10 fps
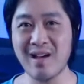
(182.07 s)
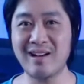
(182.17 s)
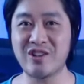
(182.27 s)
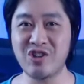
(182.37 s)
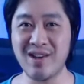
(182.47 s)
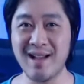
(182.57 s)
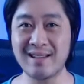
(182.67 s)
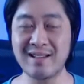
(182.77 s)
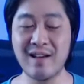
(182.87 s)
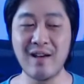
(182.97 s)
a
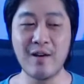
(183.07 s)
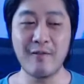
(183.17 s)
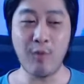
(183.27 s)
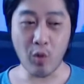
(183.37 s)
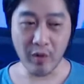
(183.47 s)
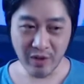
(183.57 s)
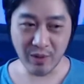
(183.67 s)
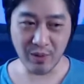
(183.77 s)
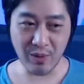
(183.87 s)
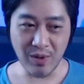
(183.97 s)
chat for
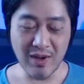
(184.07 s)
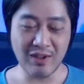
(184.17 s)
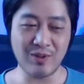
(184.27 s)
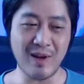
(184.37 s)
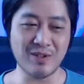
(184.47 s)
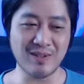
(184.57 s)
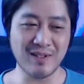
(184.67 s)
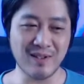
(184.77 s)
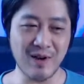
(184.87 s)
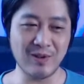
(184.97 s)
you to
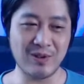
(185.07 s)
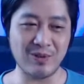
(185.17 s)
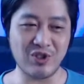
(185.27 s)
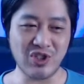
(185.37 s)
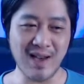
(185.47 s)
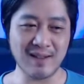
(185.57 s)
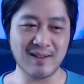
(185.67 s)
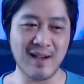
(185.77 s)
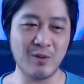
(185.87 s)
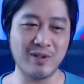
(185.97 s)
actually go to
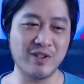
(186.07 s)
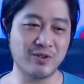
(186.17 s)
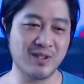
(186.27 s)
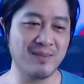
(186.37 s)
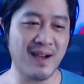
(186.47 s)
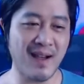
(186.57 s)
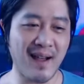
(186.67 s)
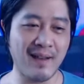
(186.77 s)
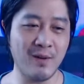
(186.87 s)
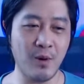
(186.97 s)

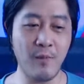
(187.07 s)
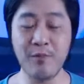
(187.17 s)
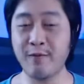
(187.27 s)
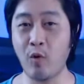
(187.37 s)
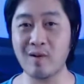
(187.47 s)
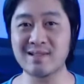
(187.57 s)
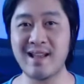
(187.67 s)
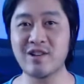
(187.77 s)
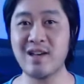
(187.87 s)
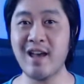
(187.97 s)

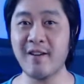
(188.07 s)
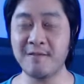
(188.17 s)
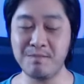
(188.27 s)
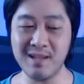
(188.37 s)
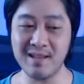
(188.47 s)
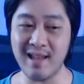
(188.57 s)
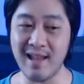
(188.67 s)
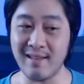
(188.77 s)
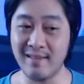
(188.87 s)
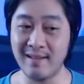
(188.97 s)
chat.restream.io/FB.
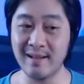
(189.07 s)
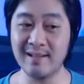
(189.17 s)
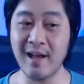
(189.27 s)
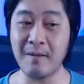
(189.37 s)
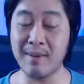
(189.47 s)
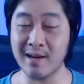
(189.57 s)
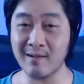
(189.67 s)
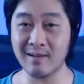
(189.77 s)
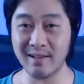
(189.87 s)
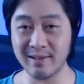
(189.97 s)
And this
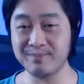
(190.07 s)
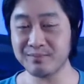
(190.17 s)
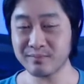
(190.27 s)
apparently